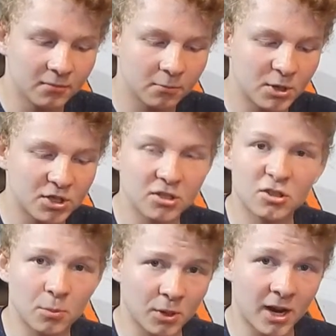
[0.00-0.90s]
which is
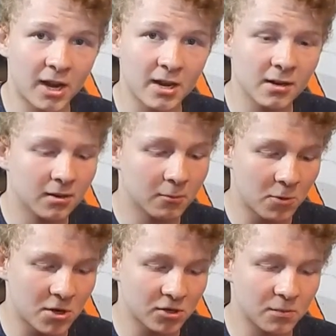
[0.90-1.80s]
super handy
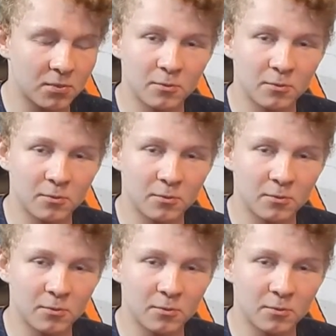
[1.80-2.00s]
when you're